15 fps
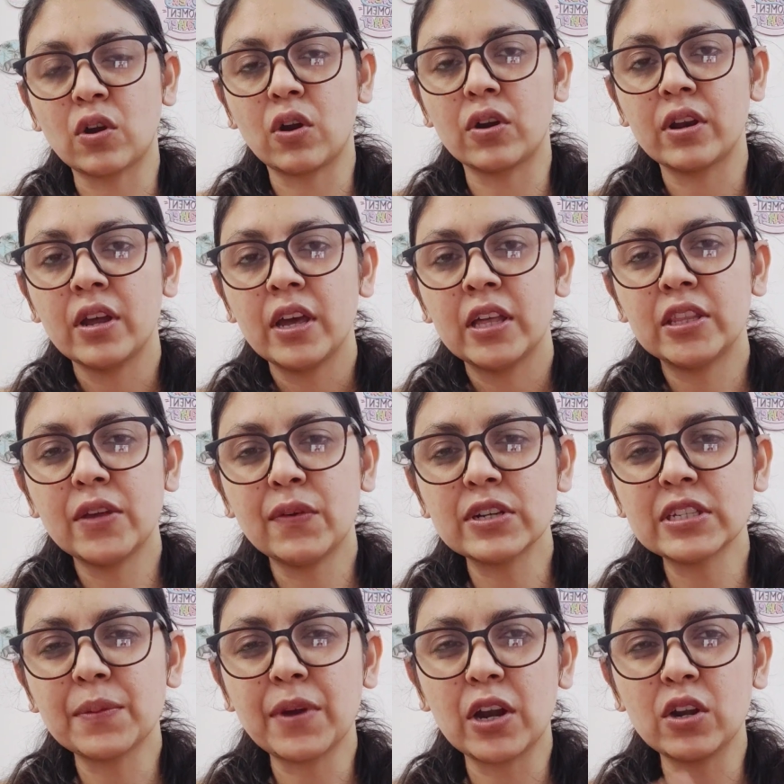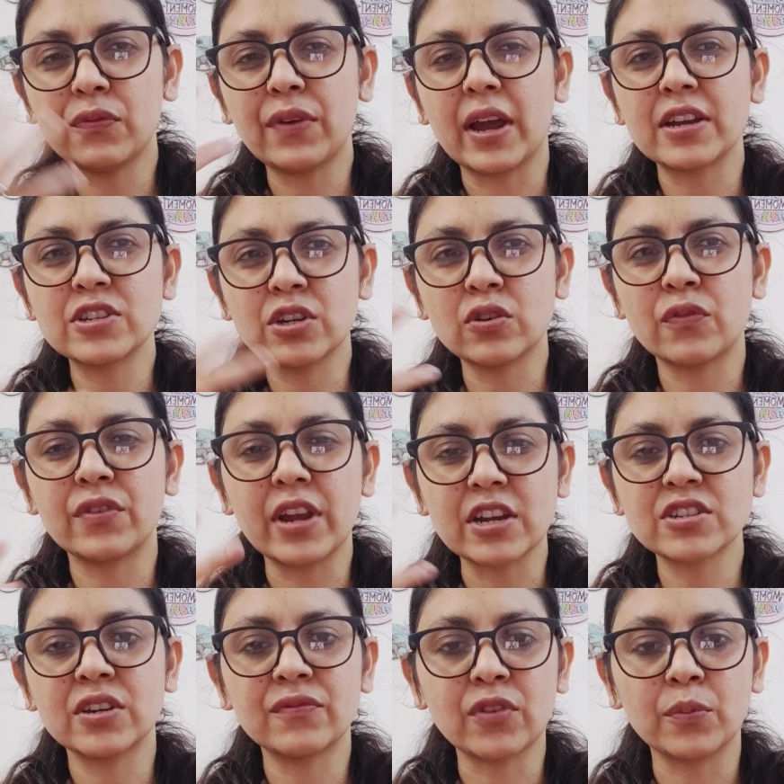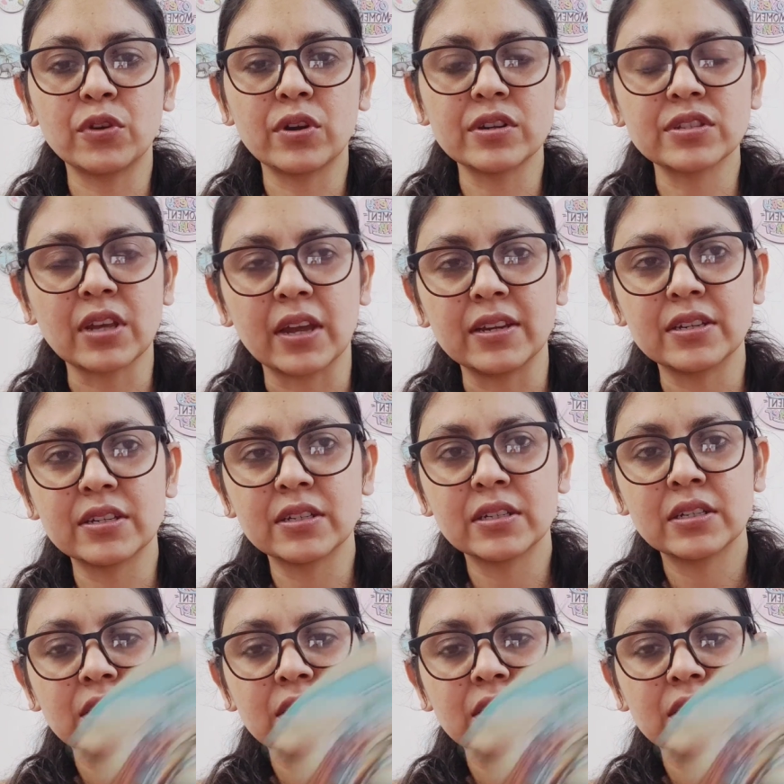or they want some kind of action or reaction your side.